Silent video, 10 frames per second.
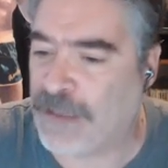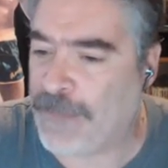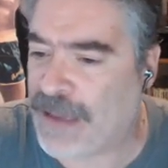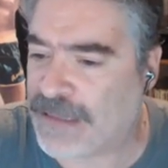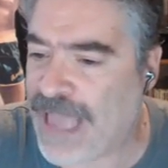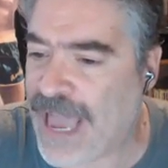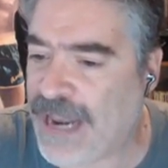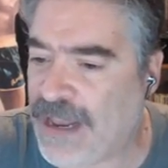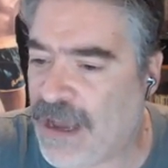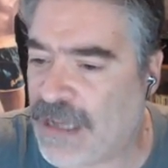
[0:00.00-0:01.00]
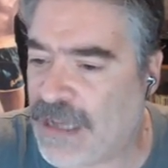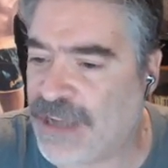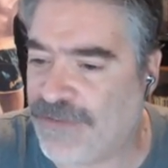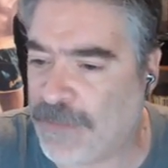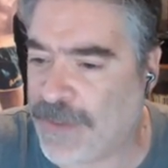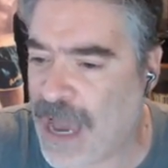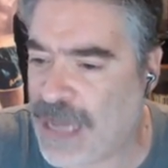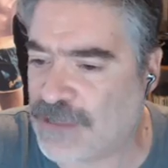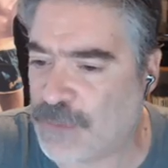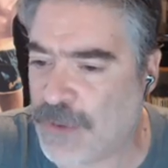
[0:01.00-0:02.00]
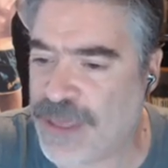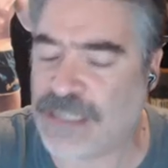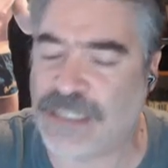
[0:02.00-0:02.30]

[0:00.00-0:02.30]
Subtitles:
about that, Jeff, to be honest with you.